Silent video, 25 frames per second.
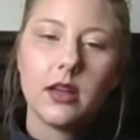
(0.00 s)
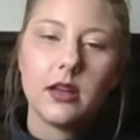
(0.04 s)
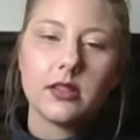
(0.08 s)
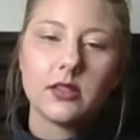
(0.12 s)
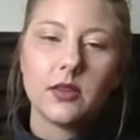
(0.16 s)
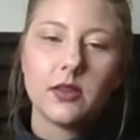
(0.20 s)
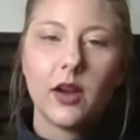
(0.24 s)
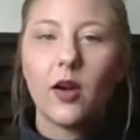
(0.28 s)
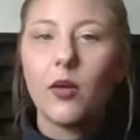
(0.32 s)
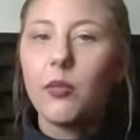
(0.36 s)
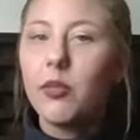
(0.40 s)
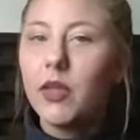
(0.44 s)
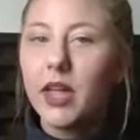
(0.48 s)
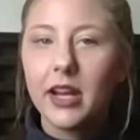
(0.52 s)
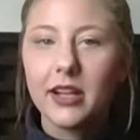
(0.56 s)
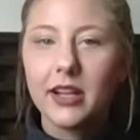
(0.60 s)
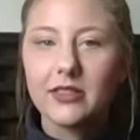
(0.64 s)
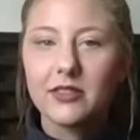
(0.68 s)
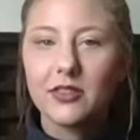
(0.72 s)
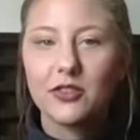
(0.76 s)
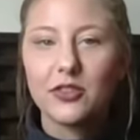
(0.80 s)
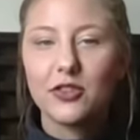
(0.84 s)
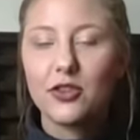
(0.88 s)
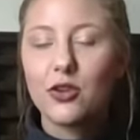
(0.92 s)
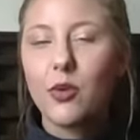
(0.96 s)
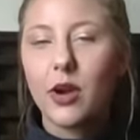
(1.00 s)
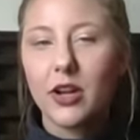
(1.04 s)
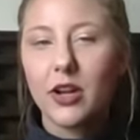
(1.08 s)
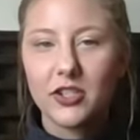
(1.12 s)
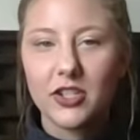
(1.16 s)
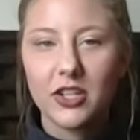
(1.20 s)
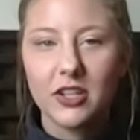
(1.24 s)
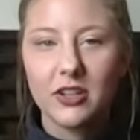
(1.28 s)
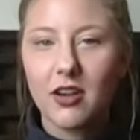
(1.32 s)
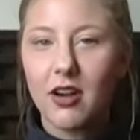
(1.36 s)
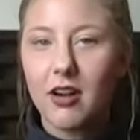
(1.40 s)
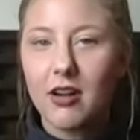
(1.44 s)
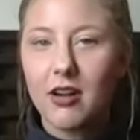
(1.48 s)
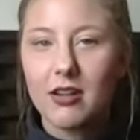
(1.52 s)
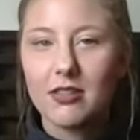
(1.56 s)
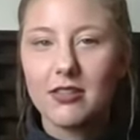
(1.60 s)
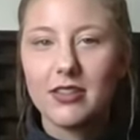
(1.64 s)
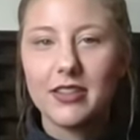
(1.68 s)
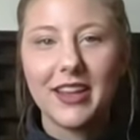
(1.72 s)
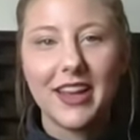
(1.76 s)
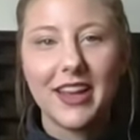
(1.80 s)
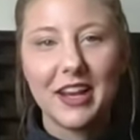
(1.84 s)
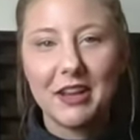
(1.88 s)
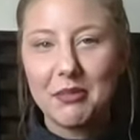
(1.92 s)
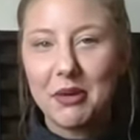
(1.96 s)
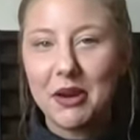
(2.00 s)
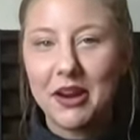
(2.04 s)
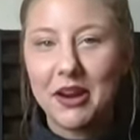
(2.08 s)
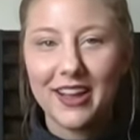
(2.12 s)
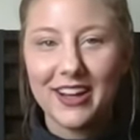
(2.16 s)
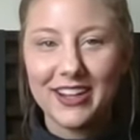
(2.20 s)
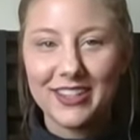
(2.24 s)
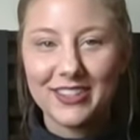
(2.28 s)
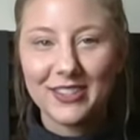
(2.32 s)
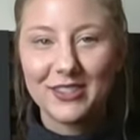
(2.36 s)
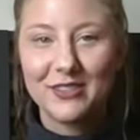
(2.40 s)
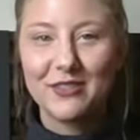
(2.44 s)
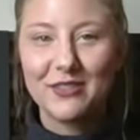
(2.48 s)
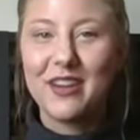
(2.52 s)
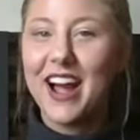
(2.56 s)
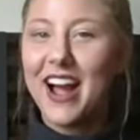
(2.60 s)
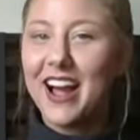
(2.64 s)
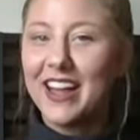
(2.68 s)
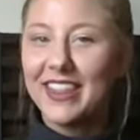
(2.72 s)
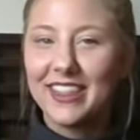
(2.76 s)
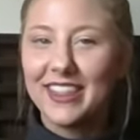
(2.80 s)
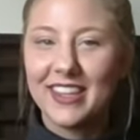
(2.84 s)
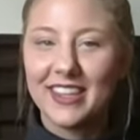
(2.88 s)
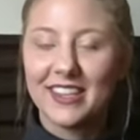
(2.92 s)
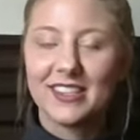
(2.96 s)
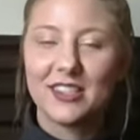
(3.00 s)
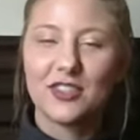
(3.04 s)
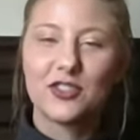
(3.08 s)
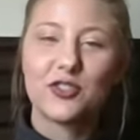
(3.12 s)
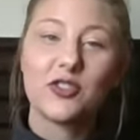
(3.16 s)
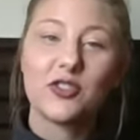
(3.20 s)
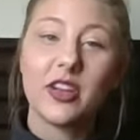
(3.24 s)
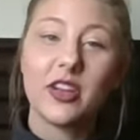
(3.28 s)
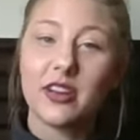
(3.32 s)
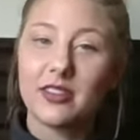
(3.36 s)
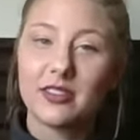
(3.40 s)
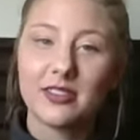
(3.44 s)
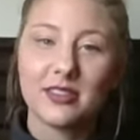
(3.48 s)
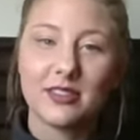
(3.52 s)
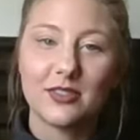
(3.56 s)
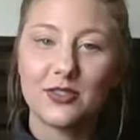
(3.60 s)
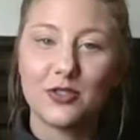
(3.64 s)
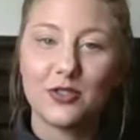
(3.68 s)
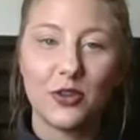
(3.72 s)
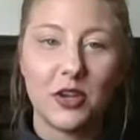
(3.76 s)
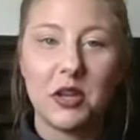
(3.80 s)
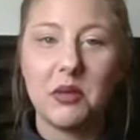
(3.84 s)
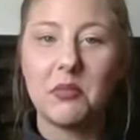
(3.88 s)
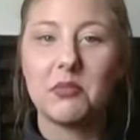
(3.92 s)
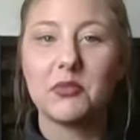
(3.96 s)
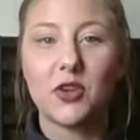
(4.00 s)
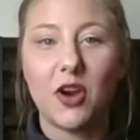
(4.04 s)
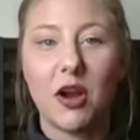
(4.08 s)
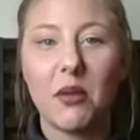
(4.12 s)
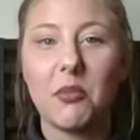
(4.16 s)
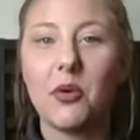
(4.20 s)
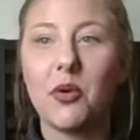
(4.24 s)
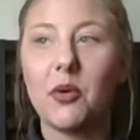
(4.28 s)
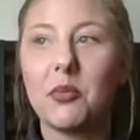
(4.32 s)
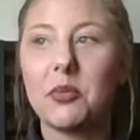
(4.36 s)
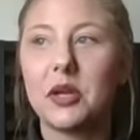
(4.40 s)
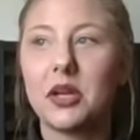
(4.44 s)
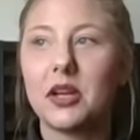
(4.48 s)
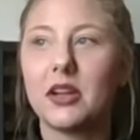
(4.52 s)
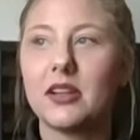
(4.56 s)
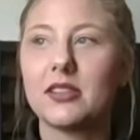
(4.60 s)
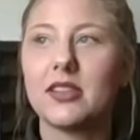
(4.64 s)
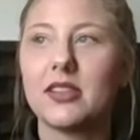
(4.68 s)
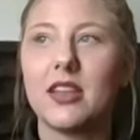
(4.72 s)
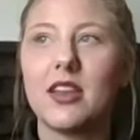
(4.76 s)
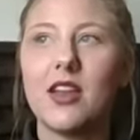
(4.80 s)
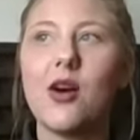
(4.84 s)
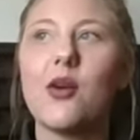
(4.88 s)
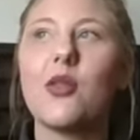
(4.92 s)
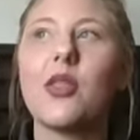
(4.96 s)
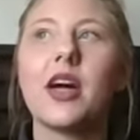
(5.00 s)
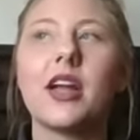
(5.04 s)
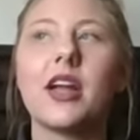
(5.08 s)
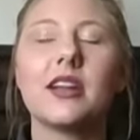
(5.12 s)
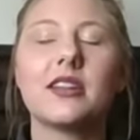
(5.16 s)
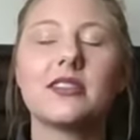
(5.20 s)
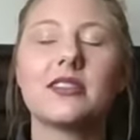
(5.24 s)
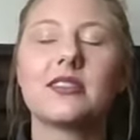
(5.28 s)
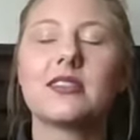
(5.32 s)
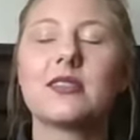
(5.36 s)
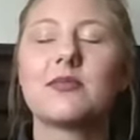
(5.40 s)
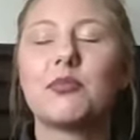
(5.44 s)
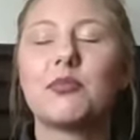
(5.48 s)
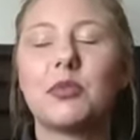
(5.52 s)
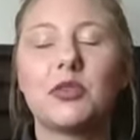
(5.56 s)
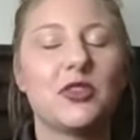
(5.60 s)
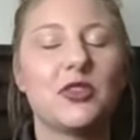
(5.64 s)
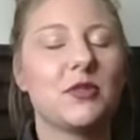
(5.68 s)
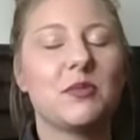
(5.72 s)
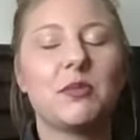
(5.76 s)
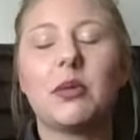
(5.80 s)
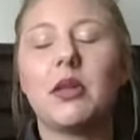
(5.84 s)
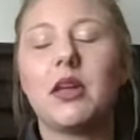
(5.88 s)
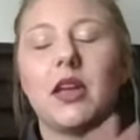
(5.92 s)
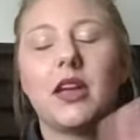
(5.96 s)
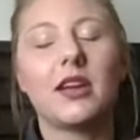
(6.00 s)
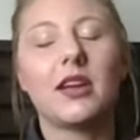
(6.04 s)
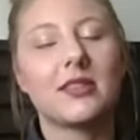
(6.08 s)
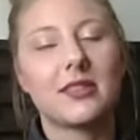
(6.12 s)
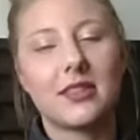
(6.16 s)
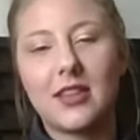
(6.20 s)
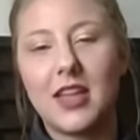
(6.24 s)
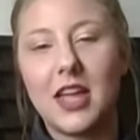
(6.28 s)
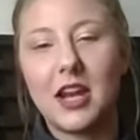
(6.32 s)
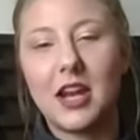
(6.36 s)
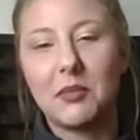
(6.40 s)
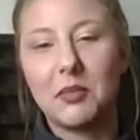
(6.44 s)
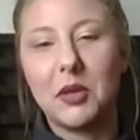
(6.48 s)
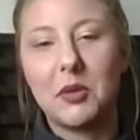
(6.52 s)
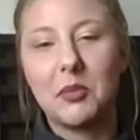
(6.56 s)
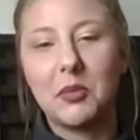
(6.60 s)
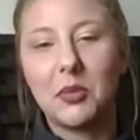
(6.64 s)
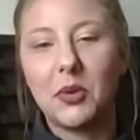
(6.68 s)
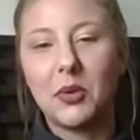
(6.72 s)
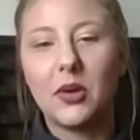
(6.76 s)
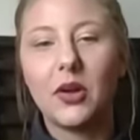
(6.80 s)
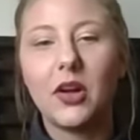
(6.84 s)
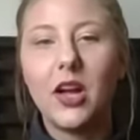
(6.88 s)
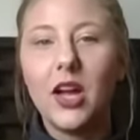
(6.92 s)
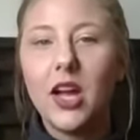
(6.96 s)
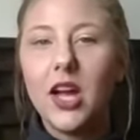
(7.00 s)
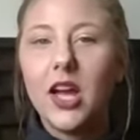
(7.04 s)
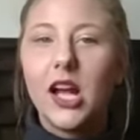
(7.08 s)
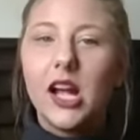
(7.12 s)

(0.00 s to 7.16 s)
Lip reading: So I hope that answers your question, Carl, and anybody else who had this extreme trouble, because I know that just plagues a lot of people,